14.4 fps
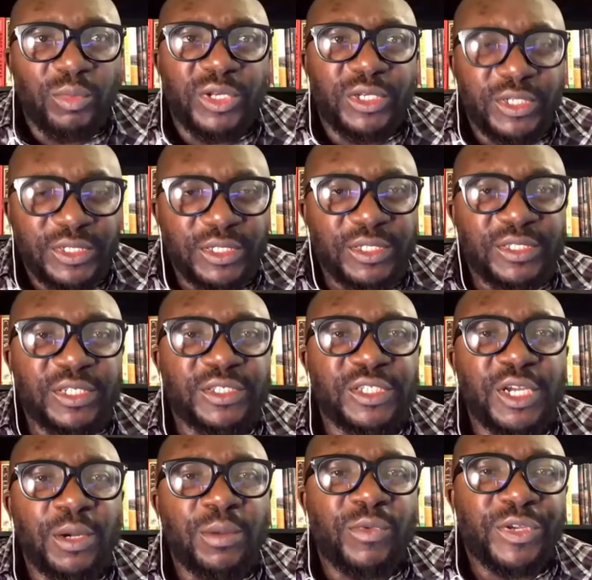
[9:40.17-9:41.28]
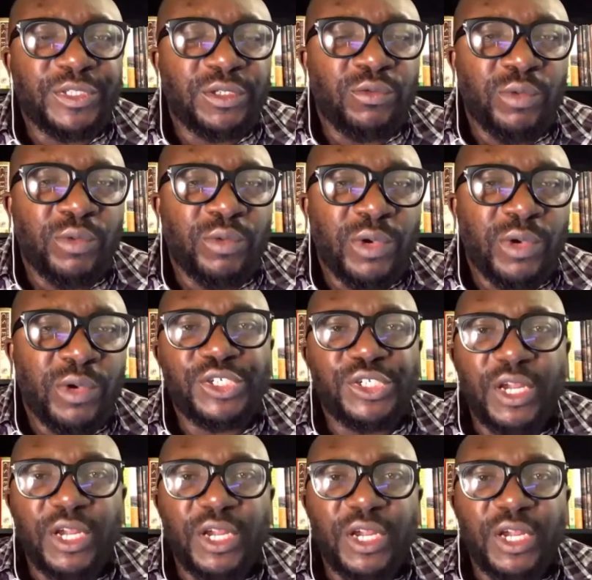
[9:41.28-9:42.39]
But this is the same reason why we
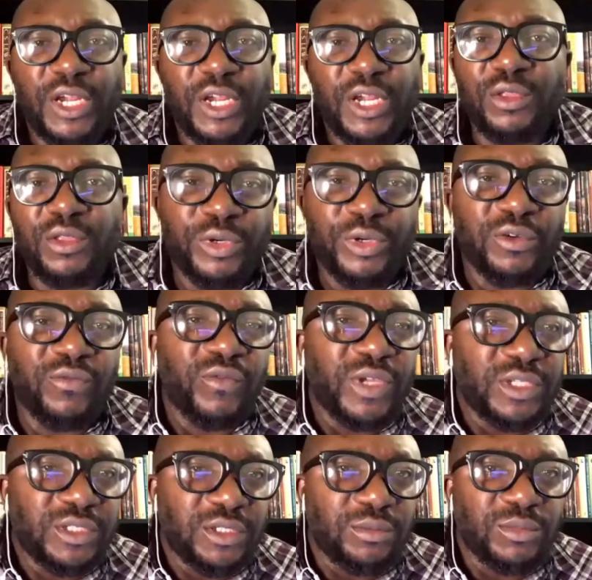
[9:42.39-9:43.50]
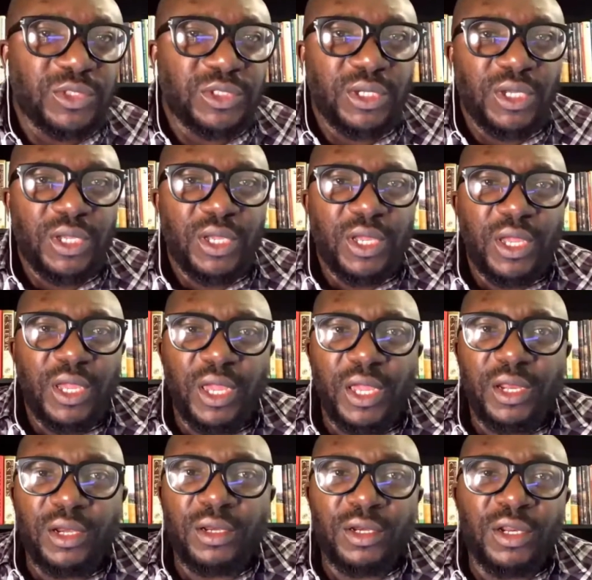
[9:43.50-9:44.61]
share the stories of victims
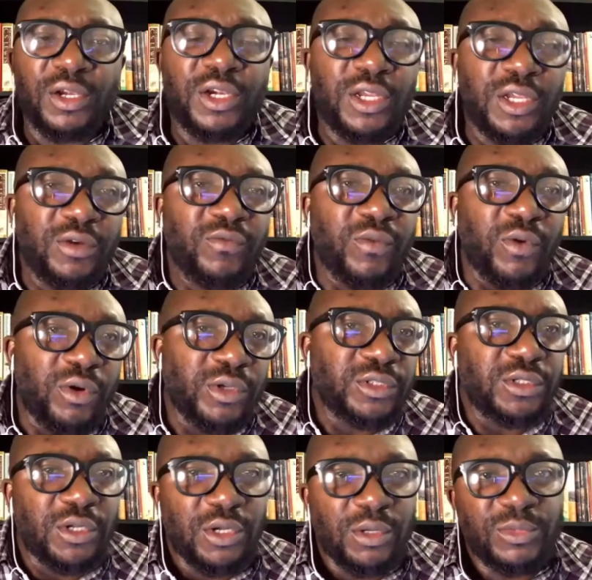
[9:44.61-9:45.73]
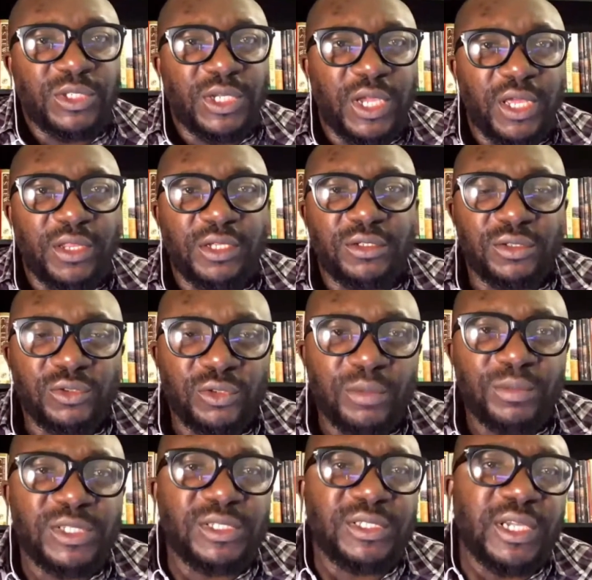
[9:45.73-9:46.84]
and the need for us to come together to
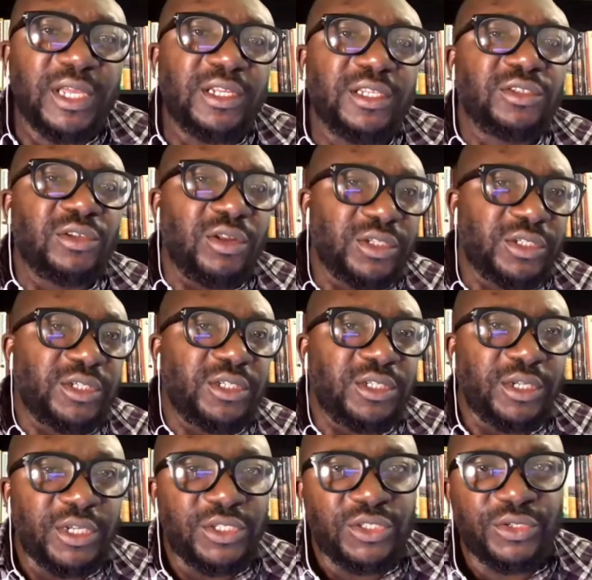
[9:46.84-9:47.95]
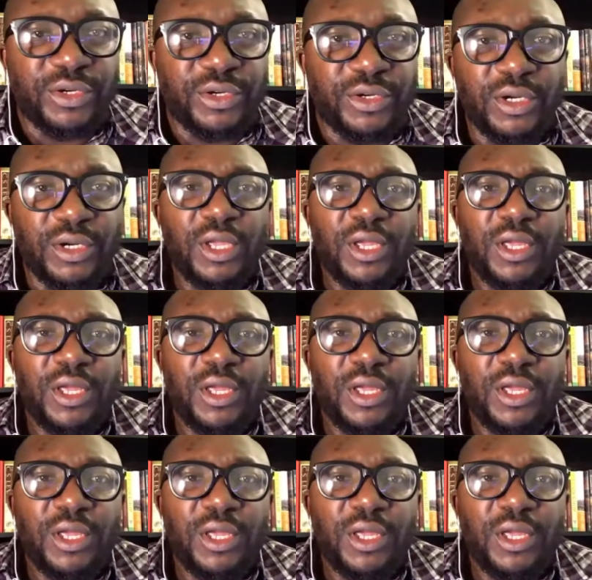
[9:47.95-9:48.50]
stop this silent slaughter in Nigeria.